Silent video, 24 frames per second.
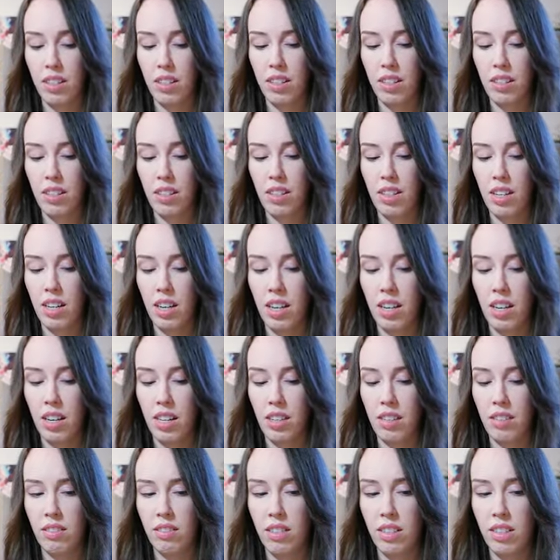
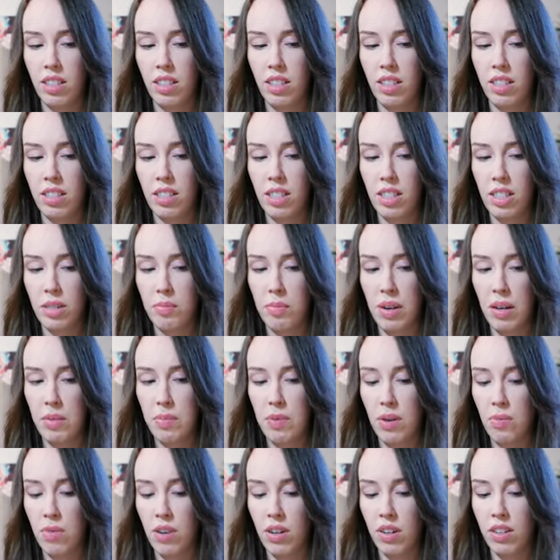yeah, it does make me
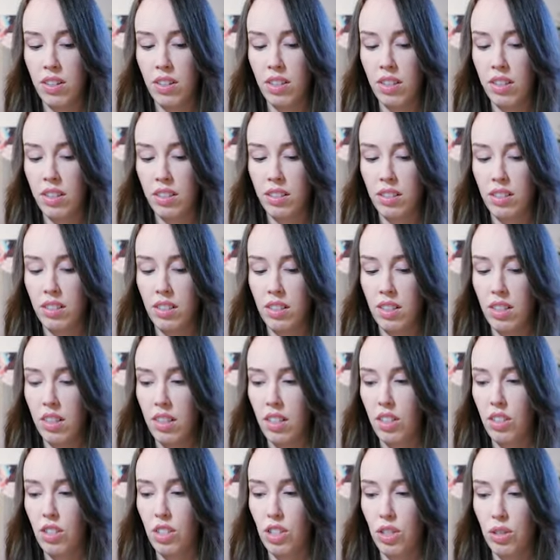wonder,
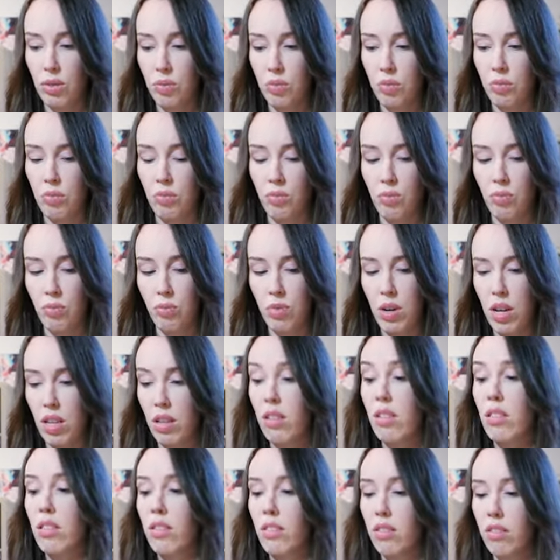just
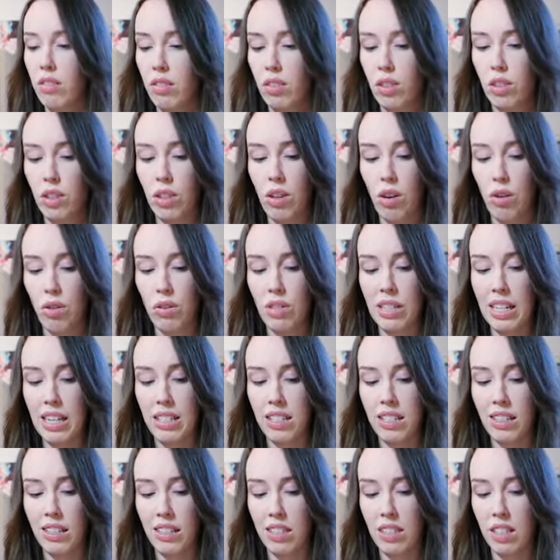with those
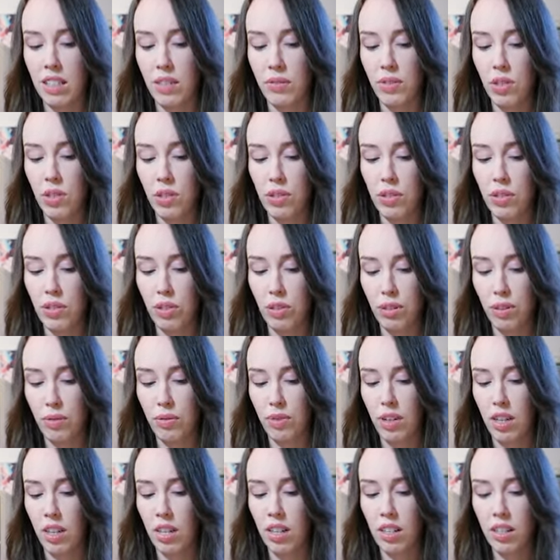SRs that I've got so
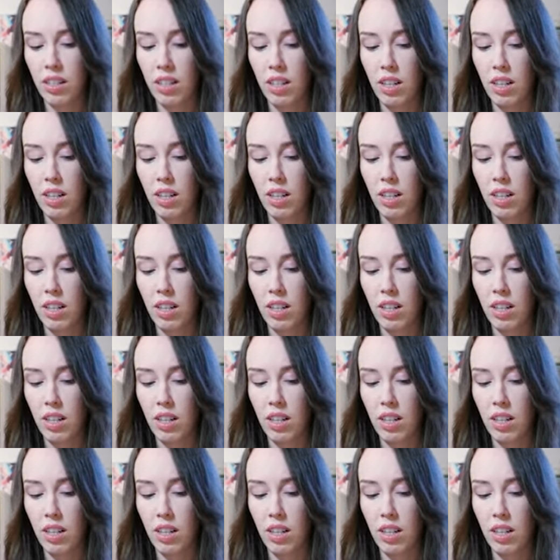far,